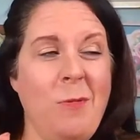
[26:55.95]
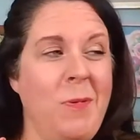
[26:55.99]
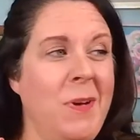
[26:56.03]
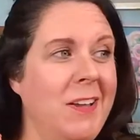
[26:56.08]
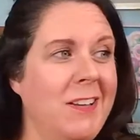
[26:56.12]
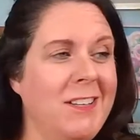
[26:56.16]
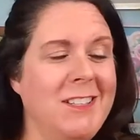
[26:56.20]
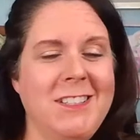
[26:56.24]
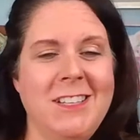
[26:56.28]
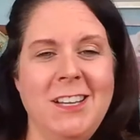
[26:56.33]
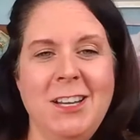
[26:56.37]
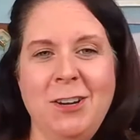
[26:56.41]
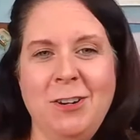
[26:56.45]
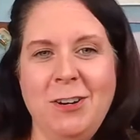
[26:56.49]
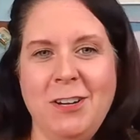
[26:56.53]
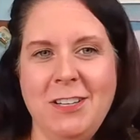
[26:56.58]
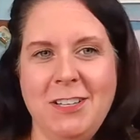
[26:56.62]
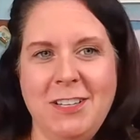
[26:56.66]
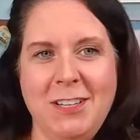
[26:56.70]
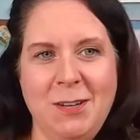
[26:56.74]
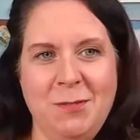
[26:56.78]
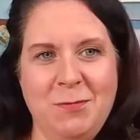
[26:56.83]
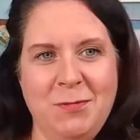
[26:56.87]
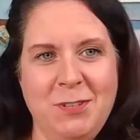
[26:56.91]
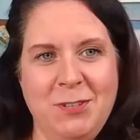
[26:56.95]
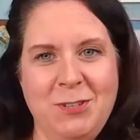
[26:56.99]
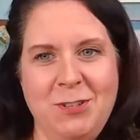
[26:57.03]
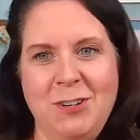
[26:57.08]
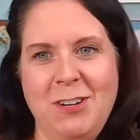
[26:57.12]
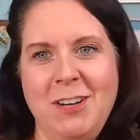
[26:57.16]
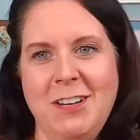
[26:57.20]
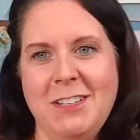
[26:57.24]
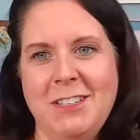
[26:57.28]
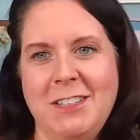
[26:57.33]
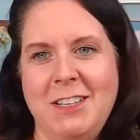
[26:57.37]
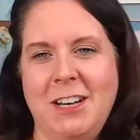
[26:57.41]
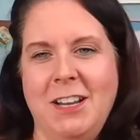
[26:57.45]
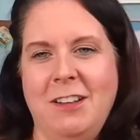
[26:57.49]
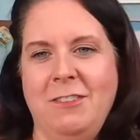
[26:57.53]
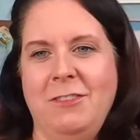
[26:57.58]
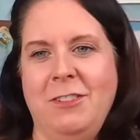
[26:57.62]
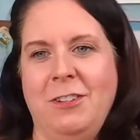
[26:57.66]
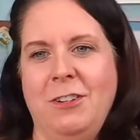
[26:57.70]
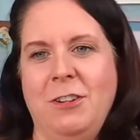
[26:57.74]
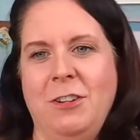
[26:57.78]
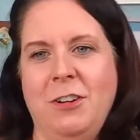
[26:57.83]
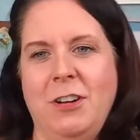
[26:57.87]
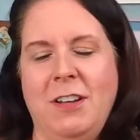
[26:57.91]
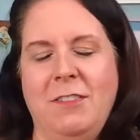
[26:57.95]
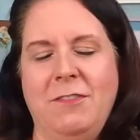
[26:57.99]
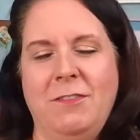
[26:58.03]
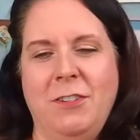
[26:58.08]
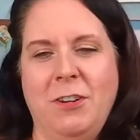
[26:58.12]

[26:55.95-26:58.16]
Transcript: my secret tips and tricks that I've learned